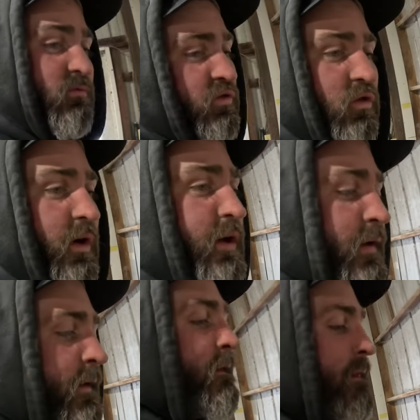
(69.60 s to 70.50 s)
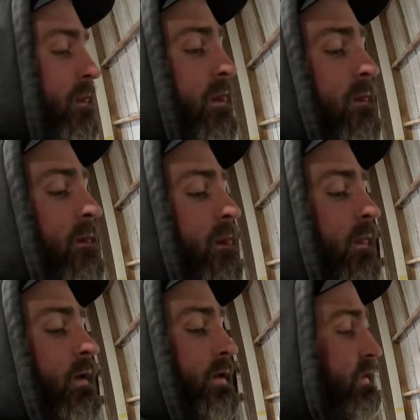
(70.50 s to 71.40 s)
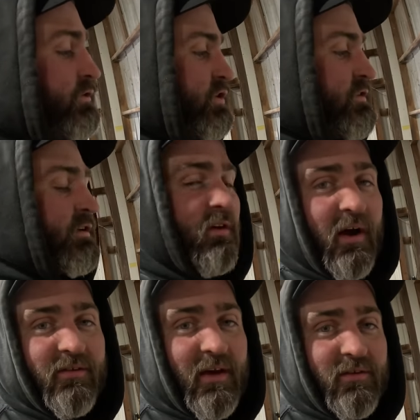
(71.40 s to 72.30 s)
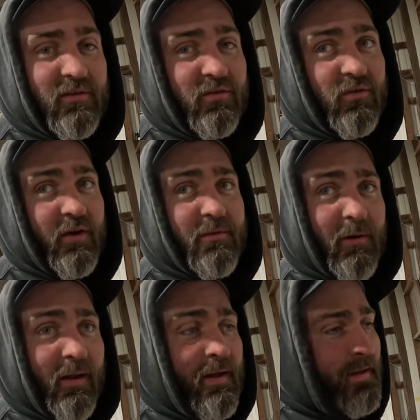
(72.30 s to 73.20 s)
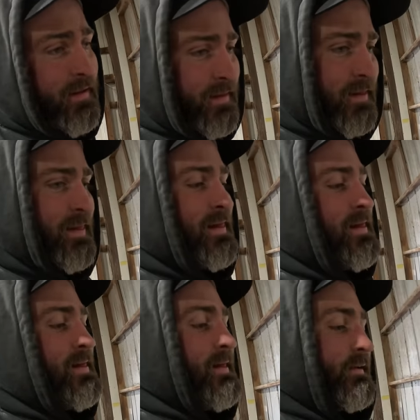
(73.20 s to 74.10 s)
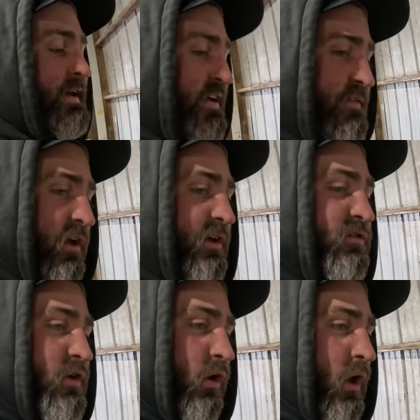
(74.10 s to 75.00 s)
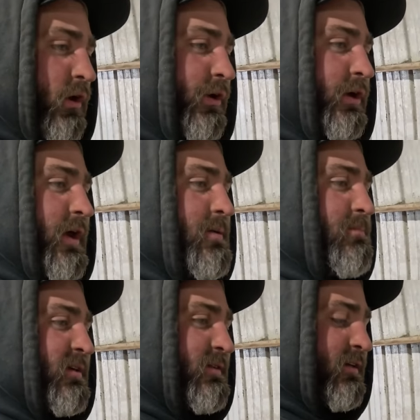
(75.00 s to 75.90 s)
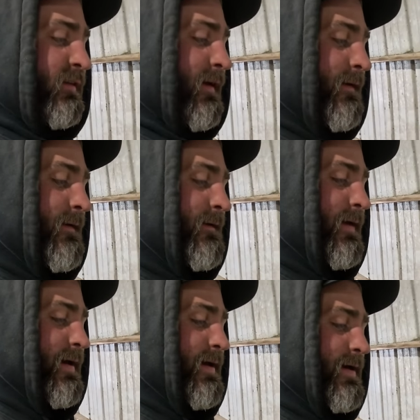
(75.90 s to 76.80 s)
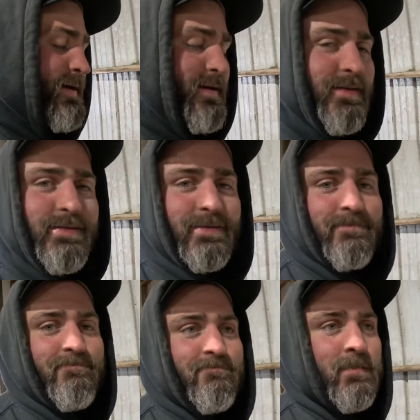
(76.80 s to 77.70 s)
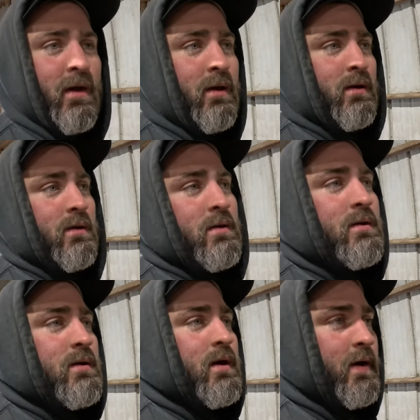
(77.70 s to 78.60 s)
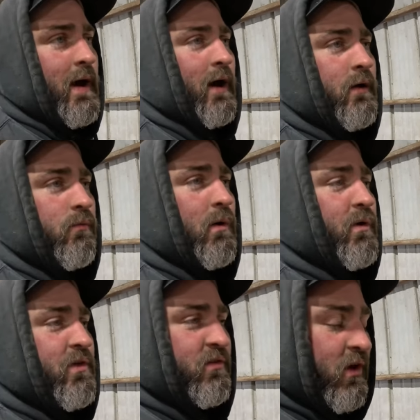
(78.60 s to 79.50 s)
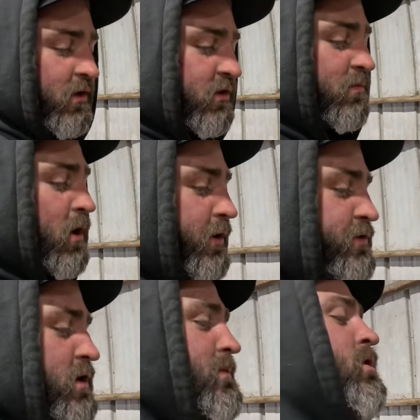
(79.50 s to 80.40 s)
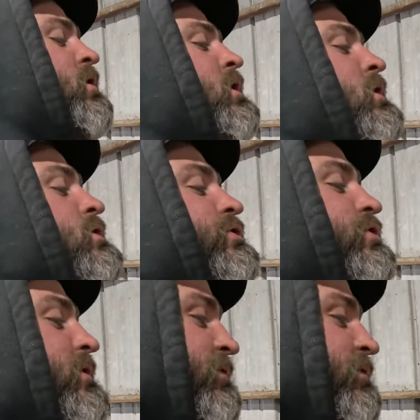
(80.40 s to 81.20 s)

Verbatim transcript: destroyed. I think just the exhaust side's destroyed, but Danville is no longer in business and yeah, went with a slightly smaller turbo. Should